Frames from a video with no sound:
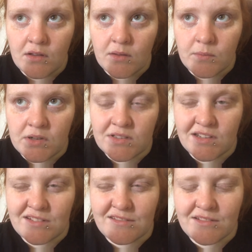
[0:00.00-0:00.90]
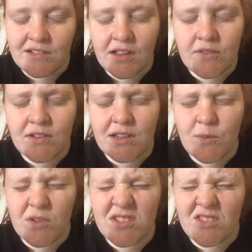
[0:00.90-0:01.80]
but I was like, oh, I really
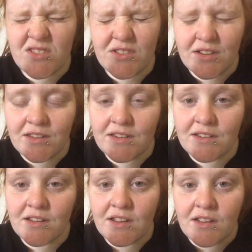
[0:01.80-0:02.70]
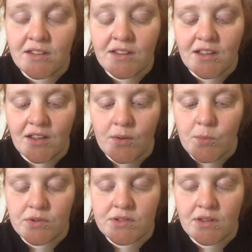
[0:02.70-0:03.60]
want to. And then yeah, I
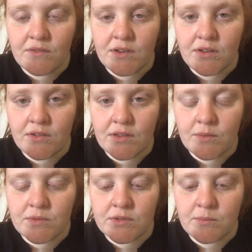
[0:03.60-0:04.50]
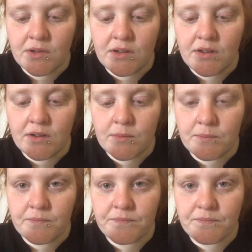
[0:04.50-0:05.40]
watched that video that was on my
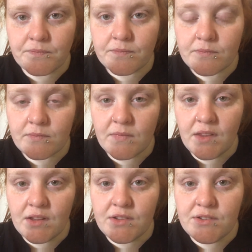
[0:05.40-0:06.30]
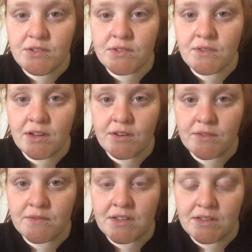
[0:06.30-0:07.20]
news feed
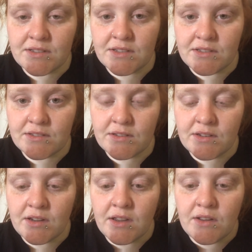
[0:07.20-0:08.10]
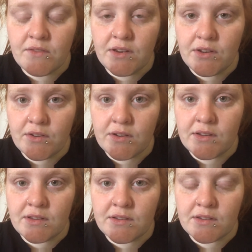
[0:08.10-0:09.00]
of Tasty's video, and then